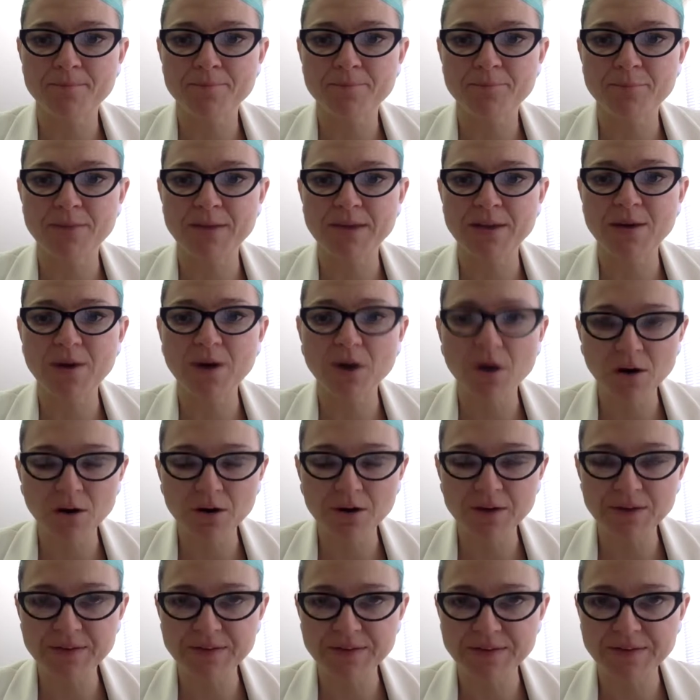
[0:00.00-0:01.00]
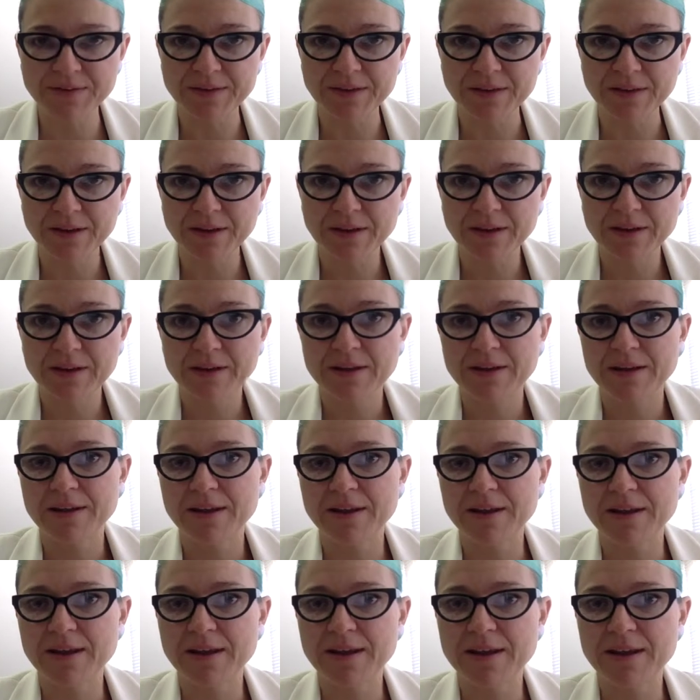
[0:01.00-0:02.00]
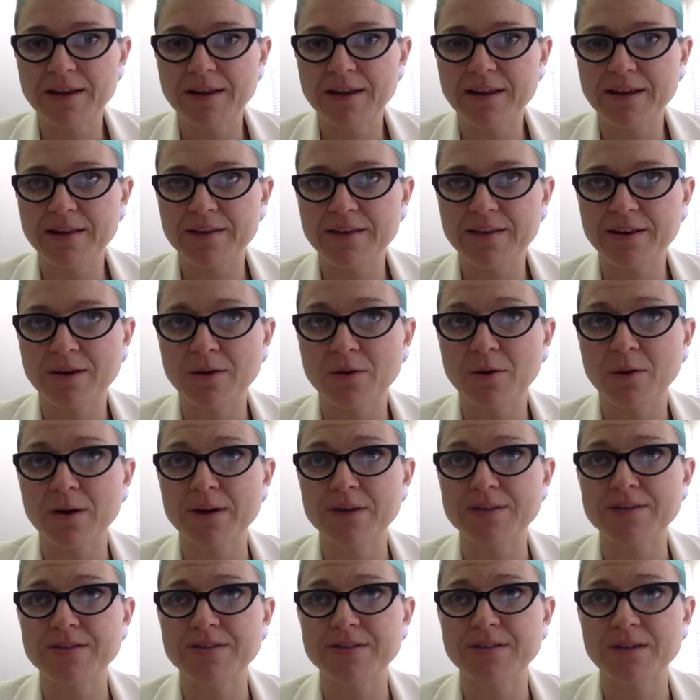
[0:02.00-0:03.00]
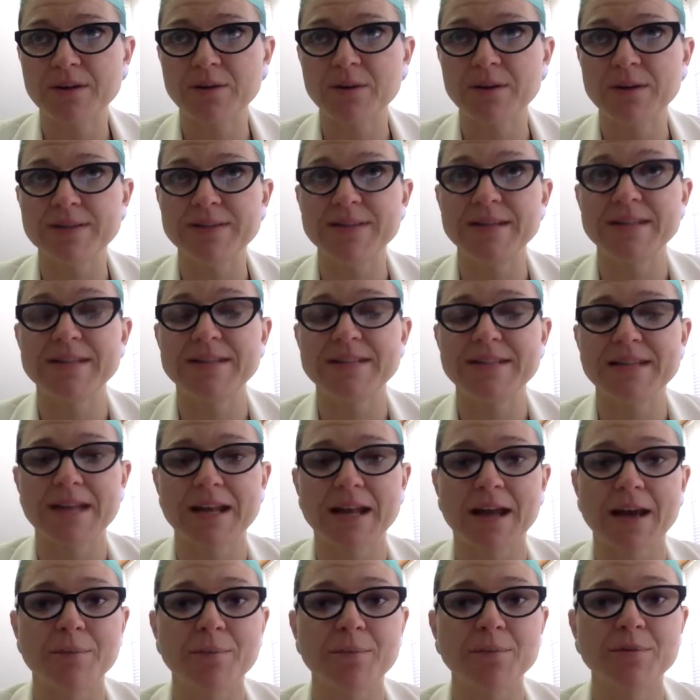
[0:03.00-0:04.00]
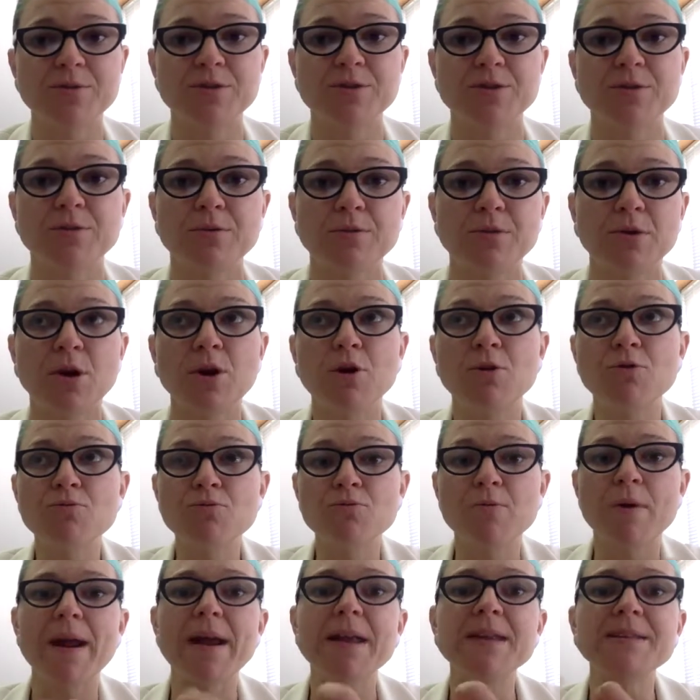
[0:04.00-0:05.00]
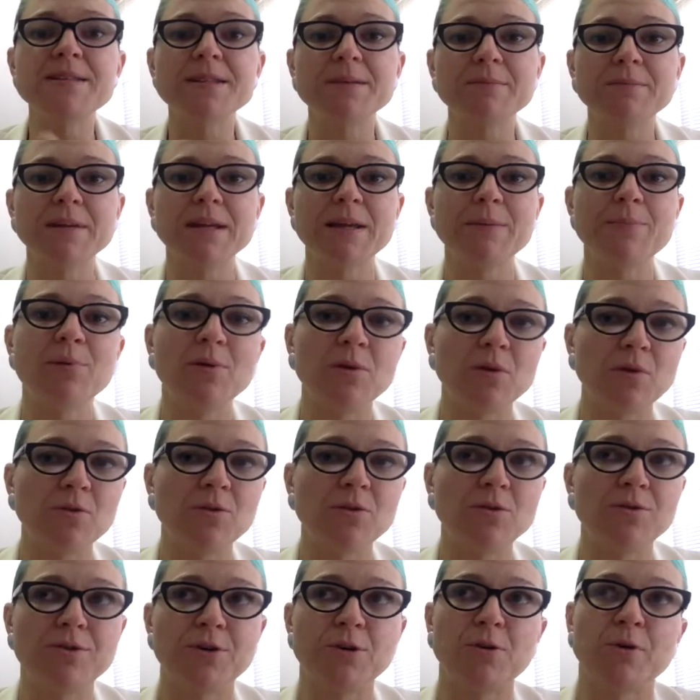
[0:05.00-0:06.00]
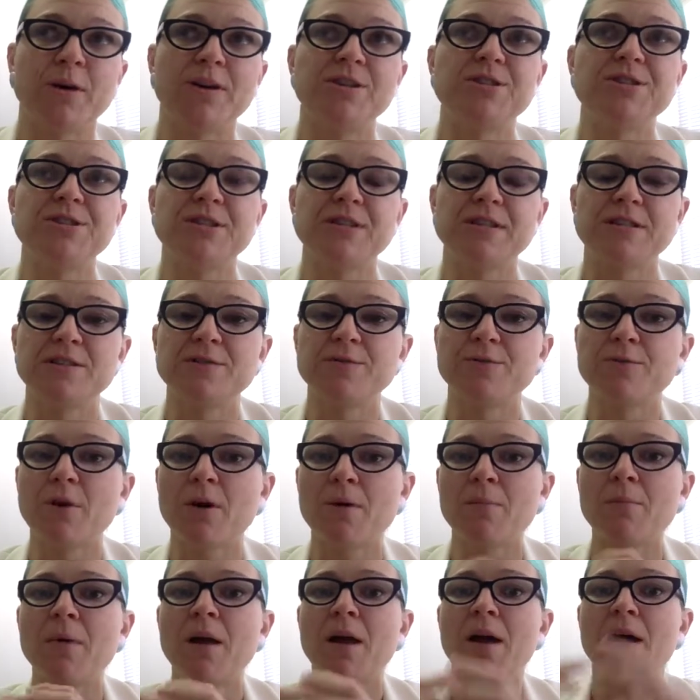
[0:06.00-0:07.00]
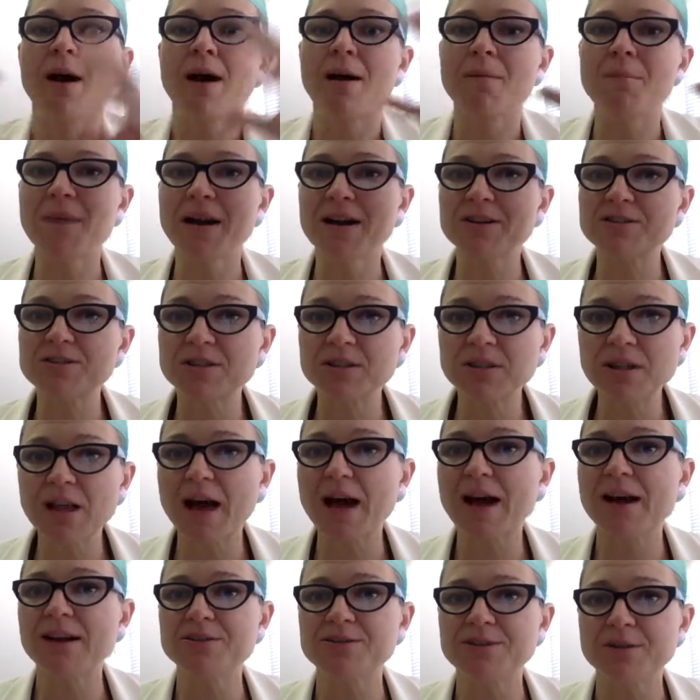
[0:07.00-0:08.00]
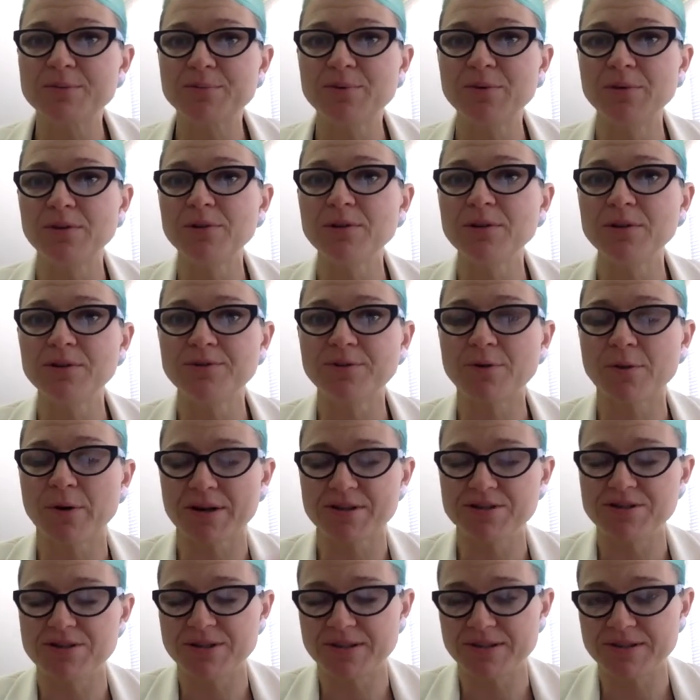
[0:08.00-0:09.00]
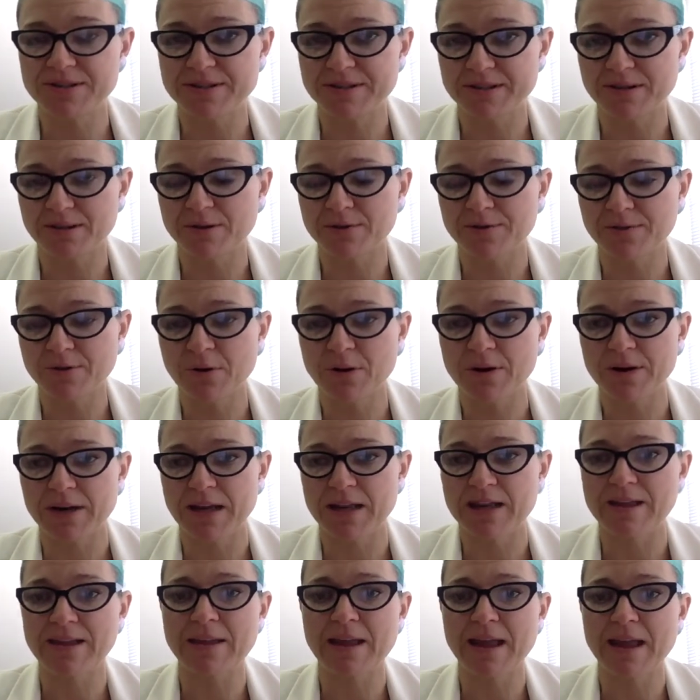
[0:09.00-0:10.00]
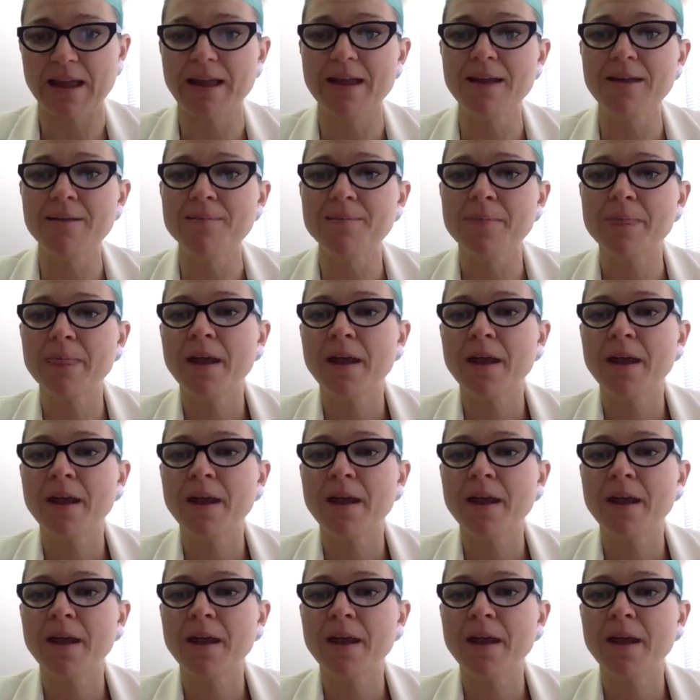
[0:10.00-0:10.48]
because the quiz is set up to randomly pull the questions from a much larger pool of questions that I've got in there.